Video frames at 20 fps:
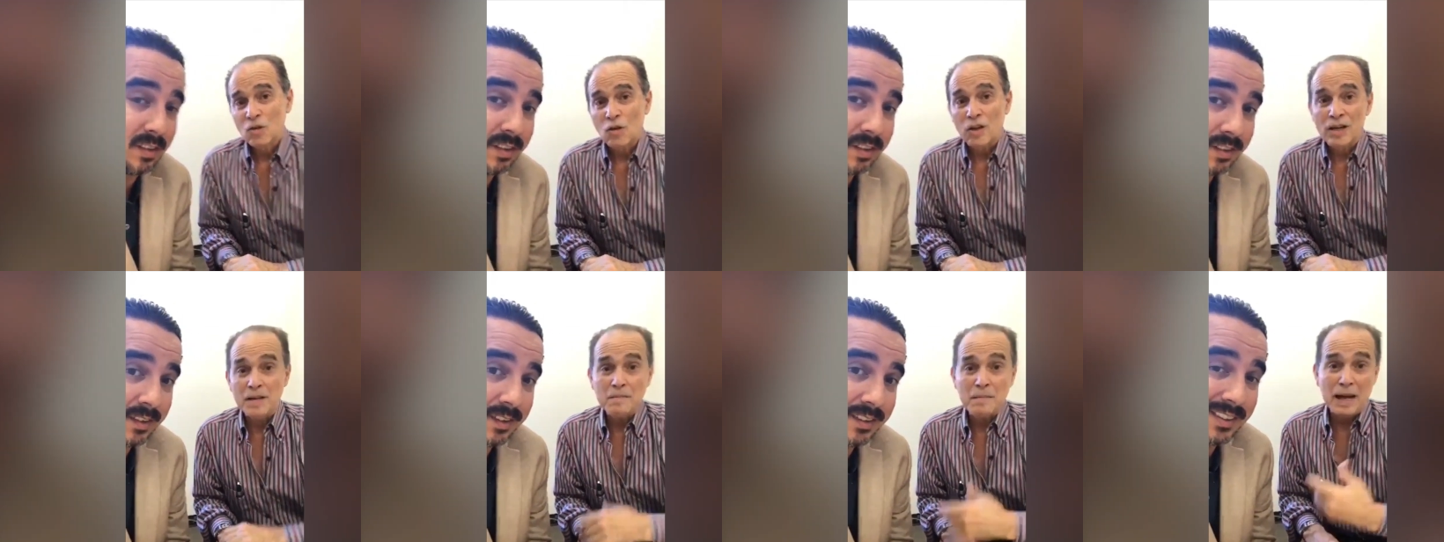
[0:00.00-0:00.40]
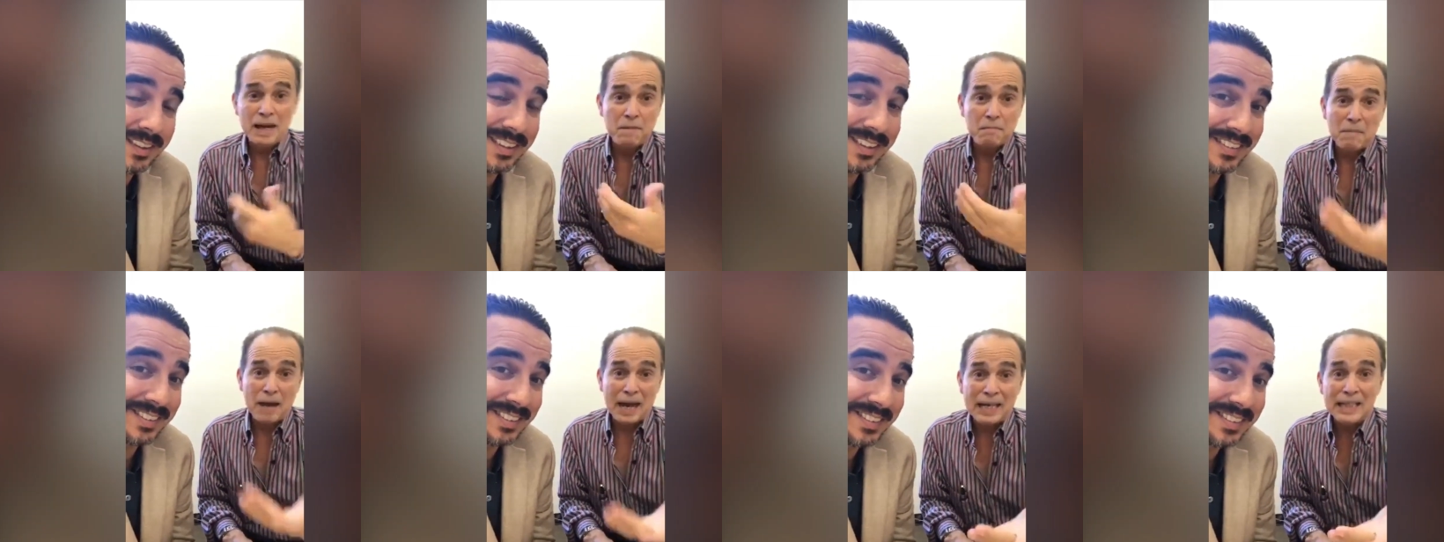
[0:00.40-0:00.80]
Speaker 1: So in,
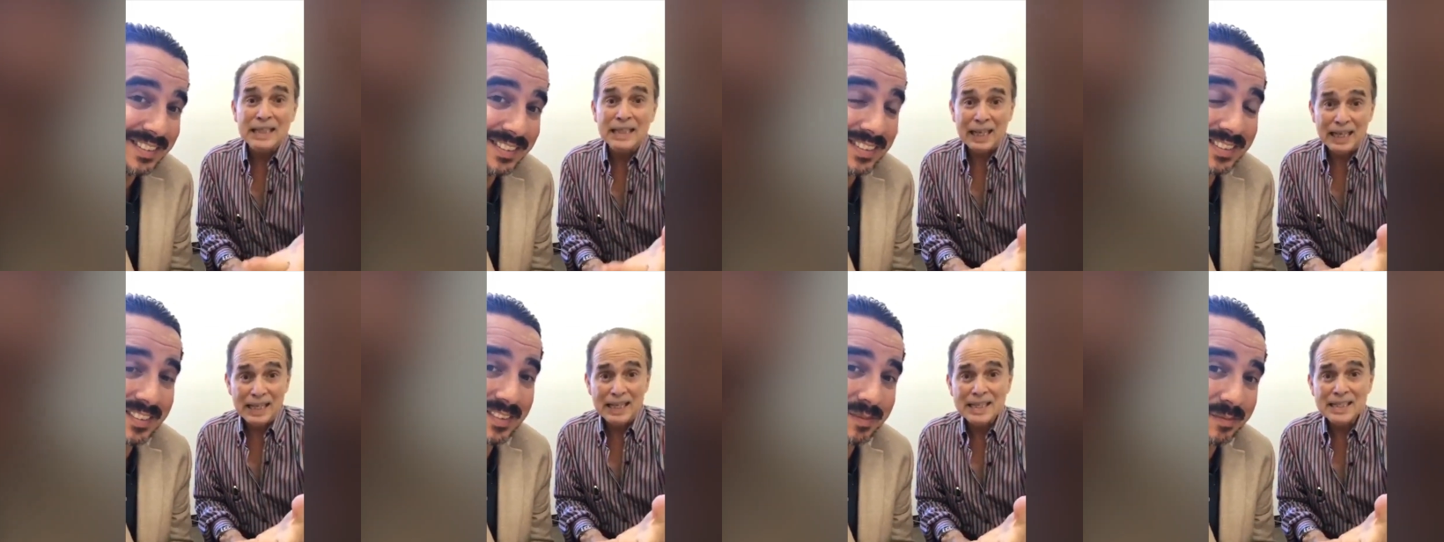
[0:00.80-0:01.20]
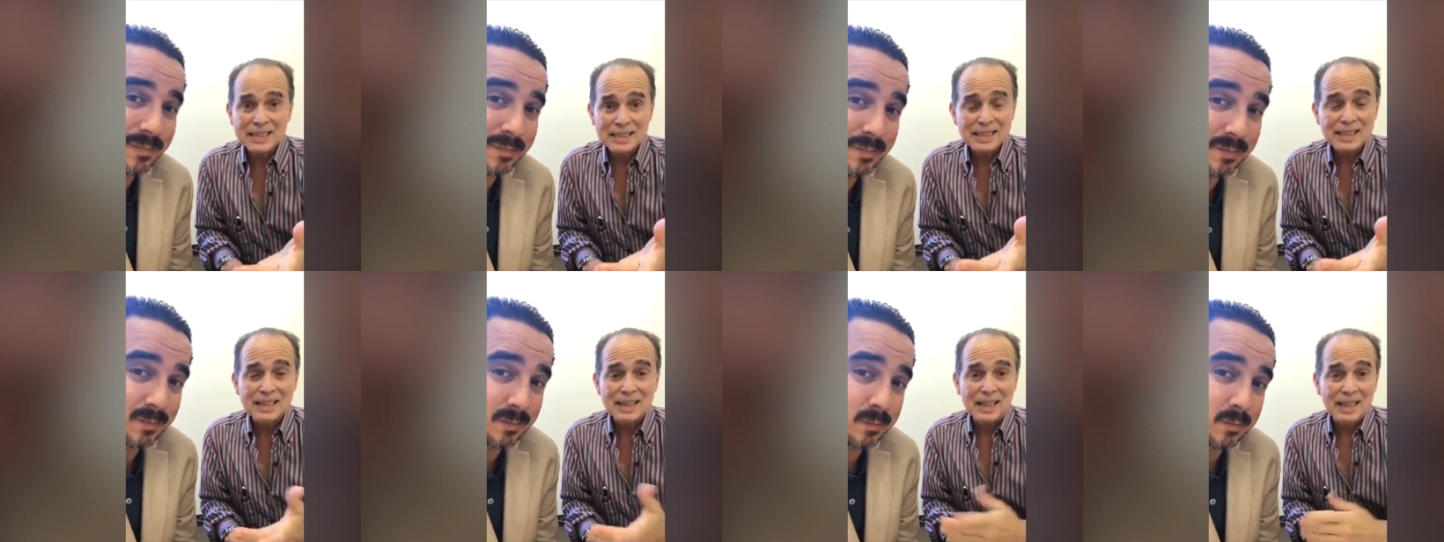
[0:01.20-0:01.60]
in my
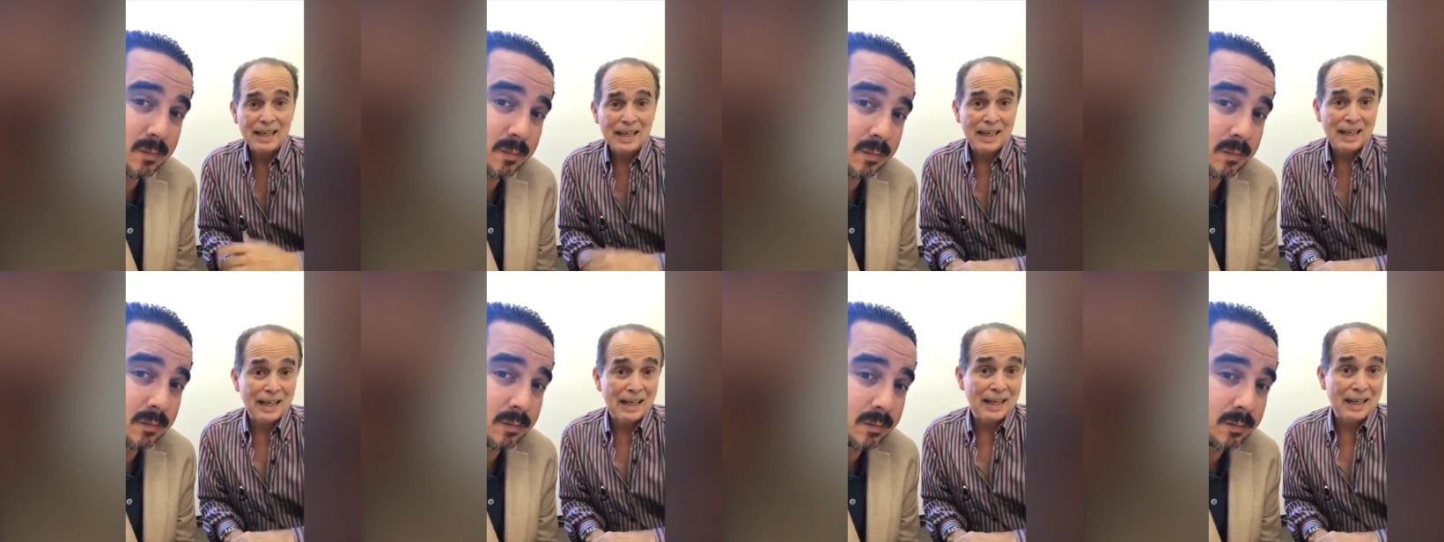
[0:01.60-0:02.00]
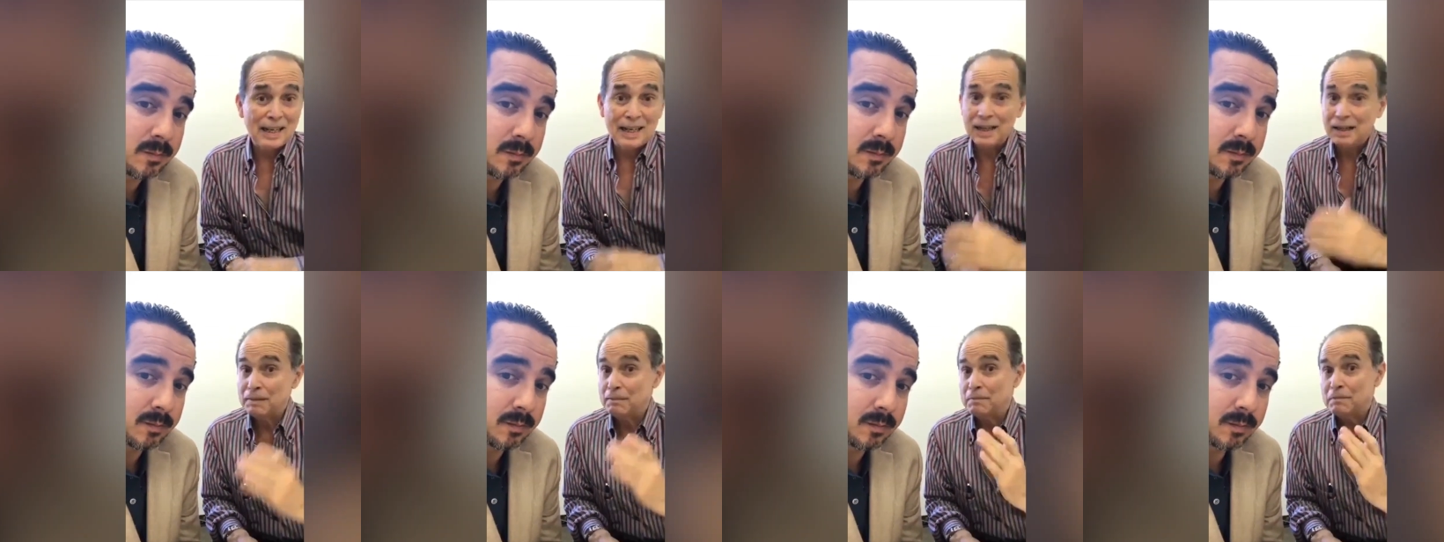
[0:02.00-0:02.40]
days,
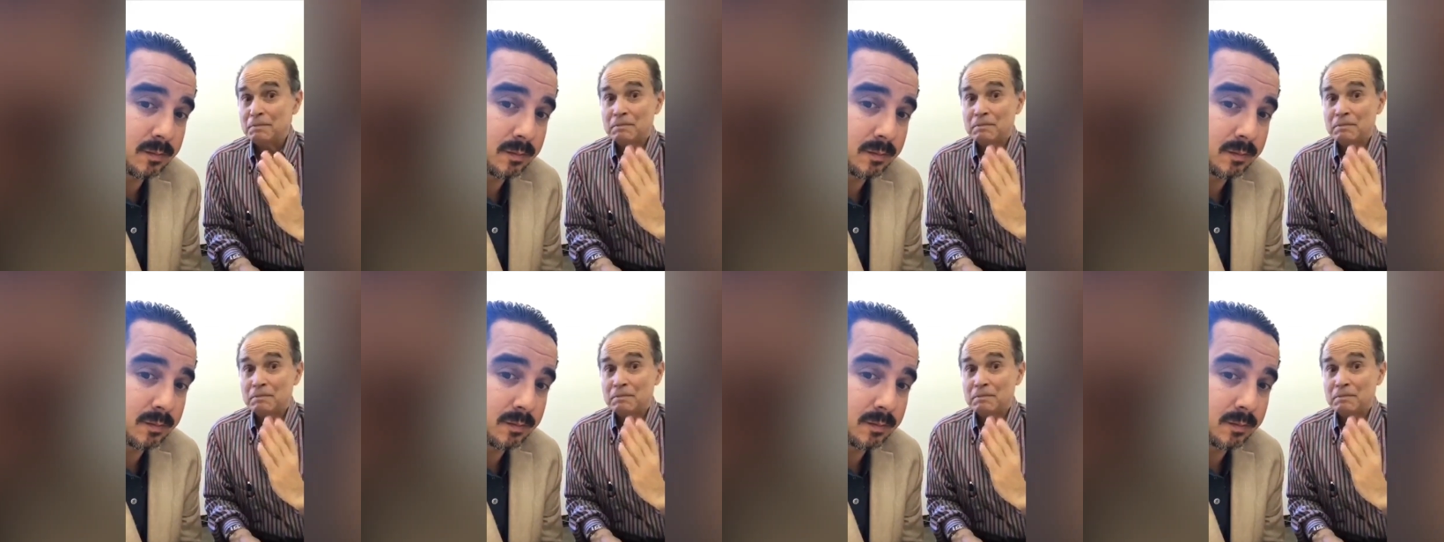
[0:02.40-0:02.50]
uh,